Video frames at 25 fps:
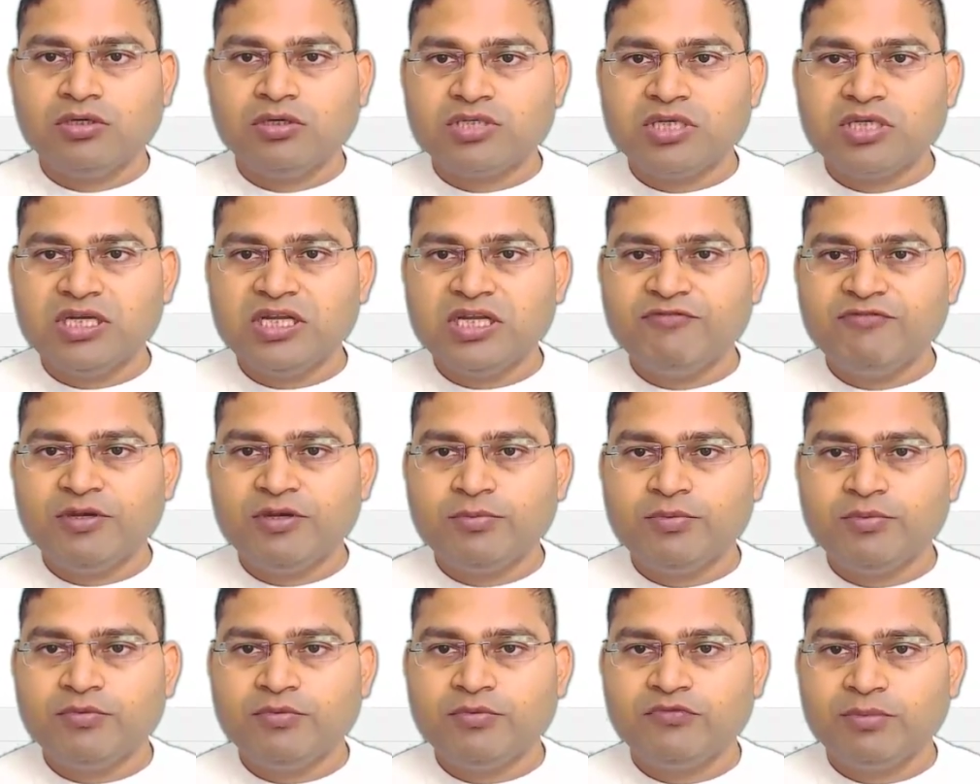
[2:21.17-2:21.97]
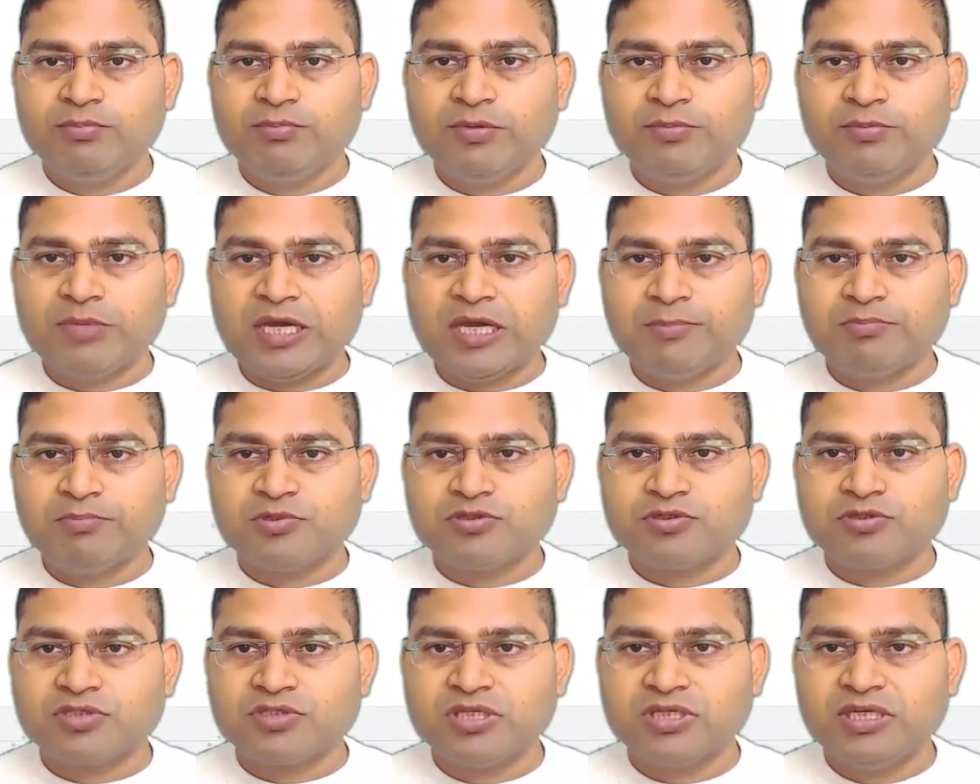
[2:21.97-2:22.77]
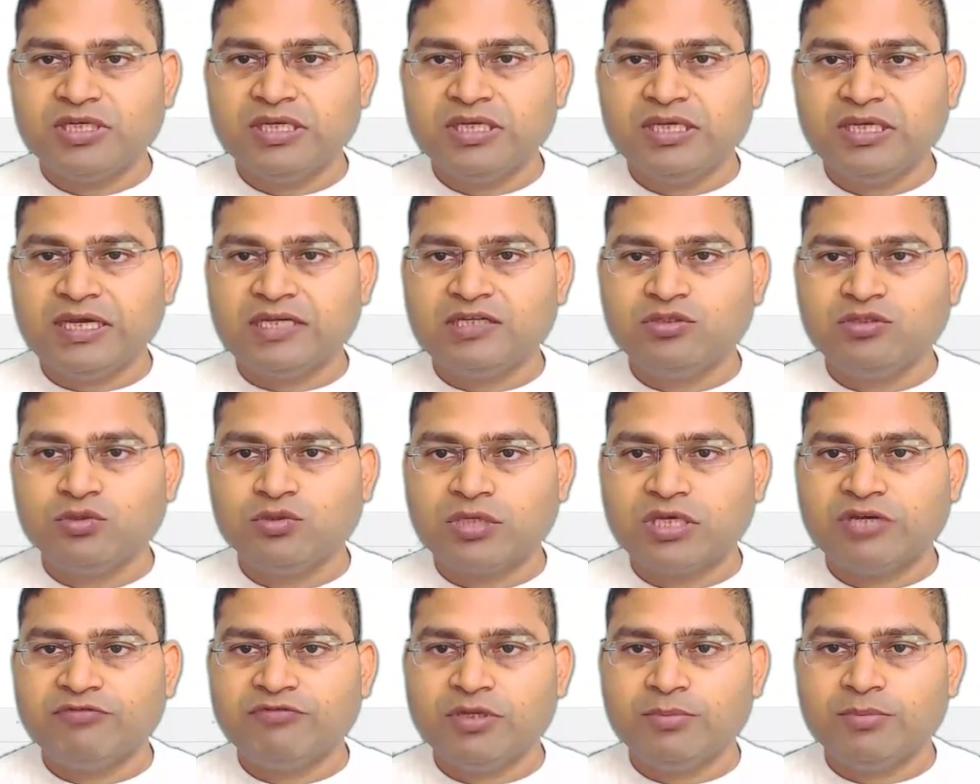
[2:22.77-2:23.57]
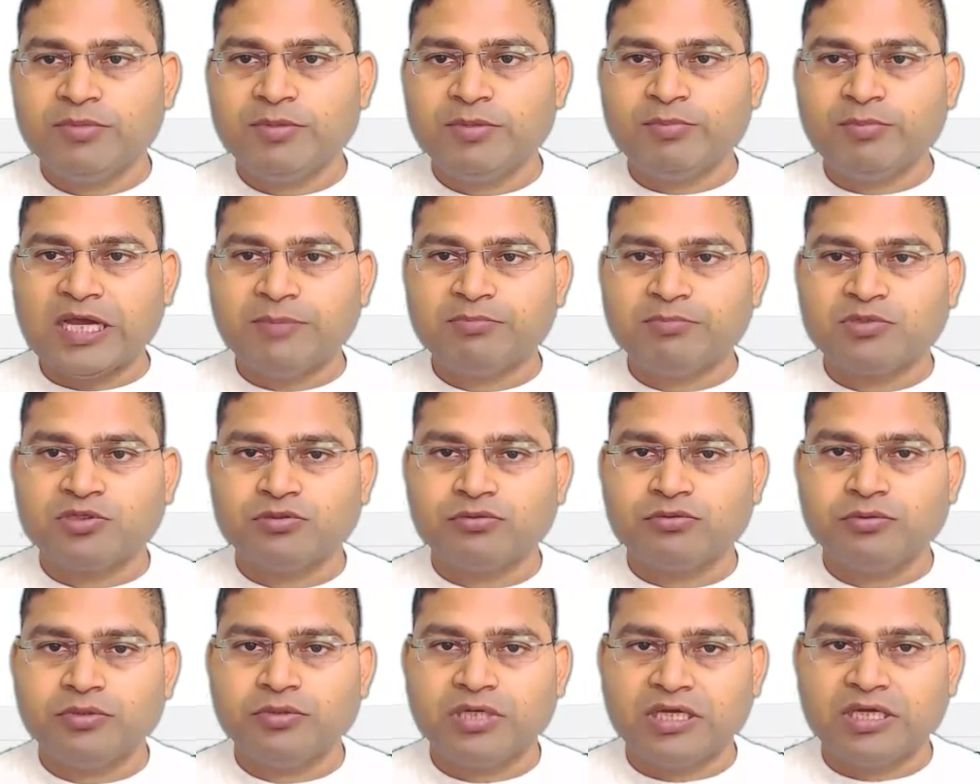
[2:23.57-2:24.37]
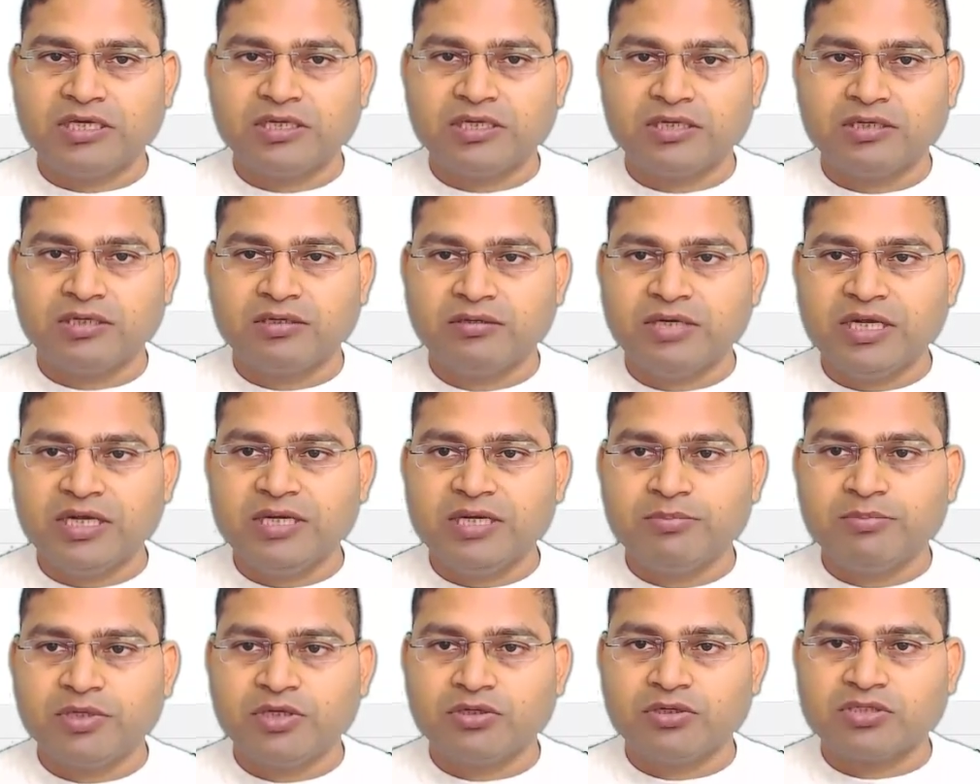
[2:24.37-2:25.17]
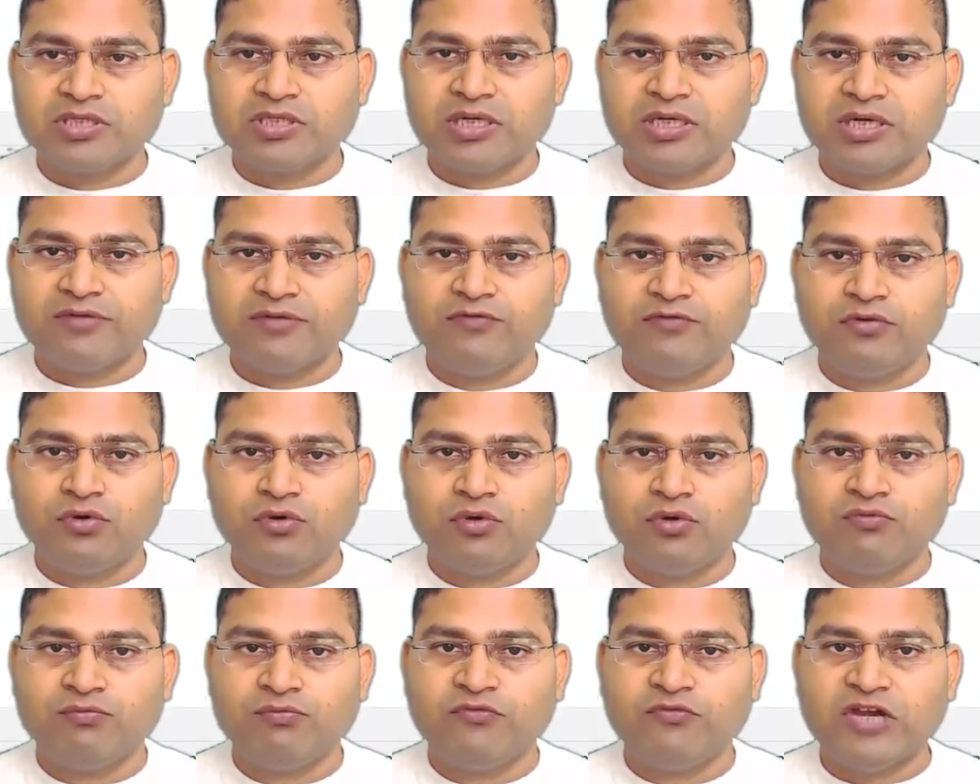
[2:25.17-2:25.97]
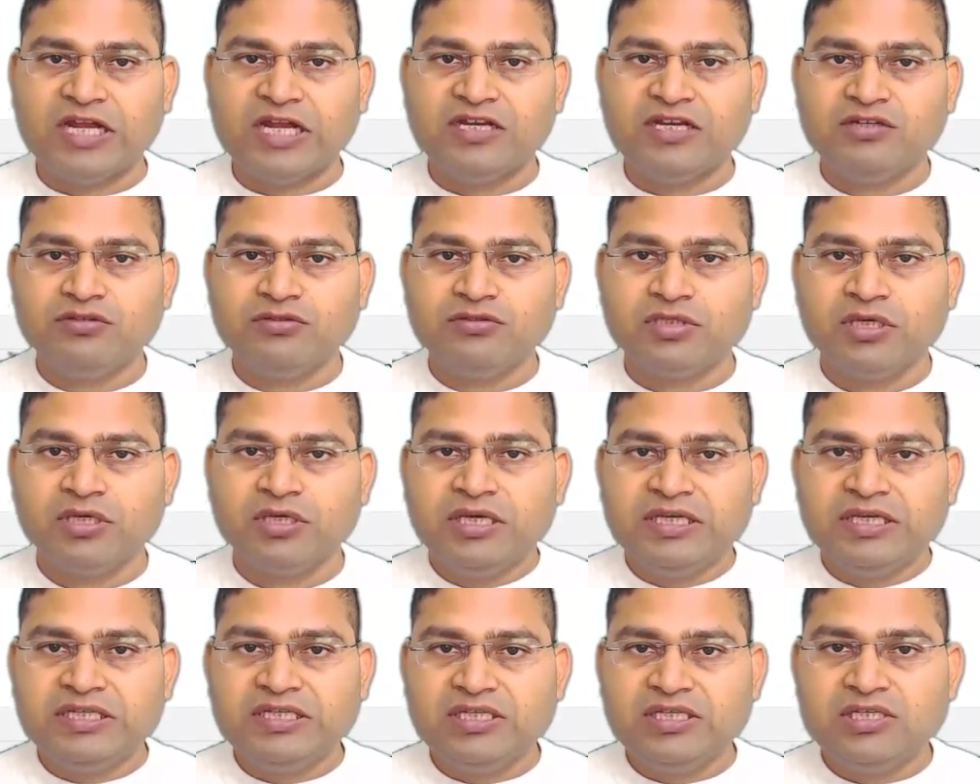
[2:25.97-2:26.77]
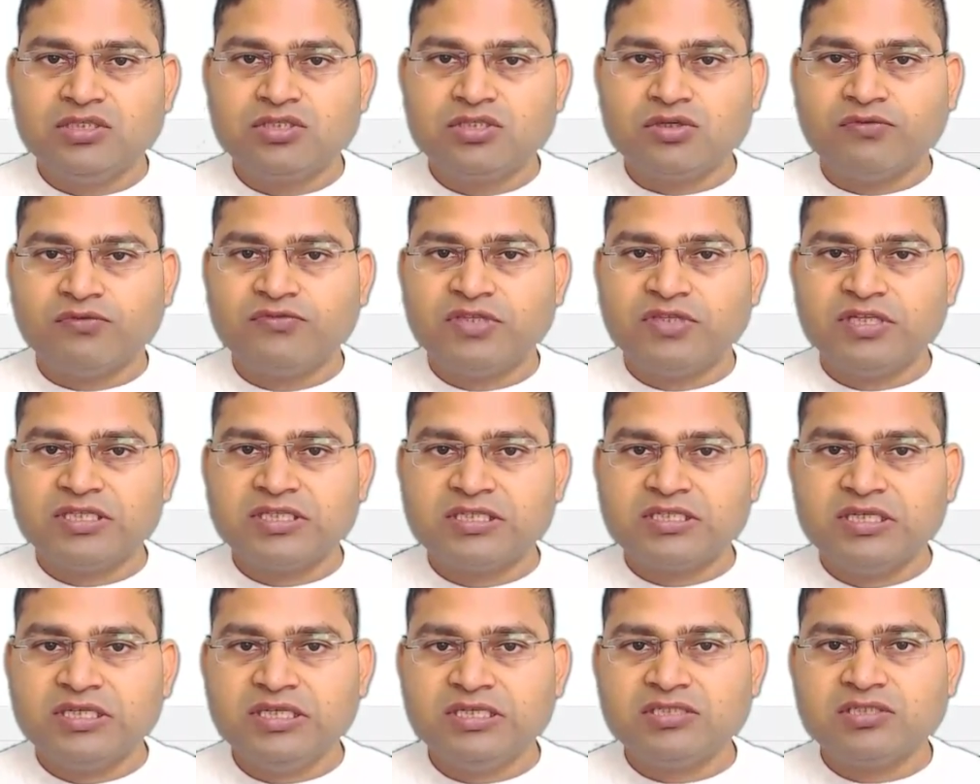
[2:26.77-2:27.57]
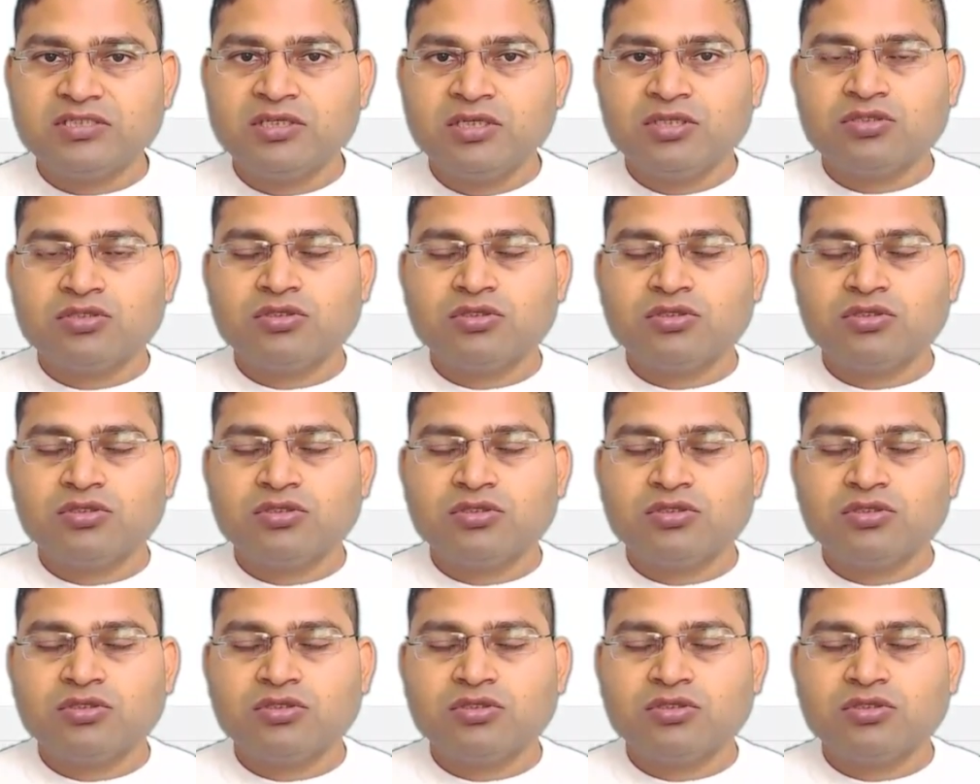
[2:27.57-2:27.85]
Australia will, will be mapped to Sydney and UK will be mapped to London, right? Because there are four values in each of these lists.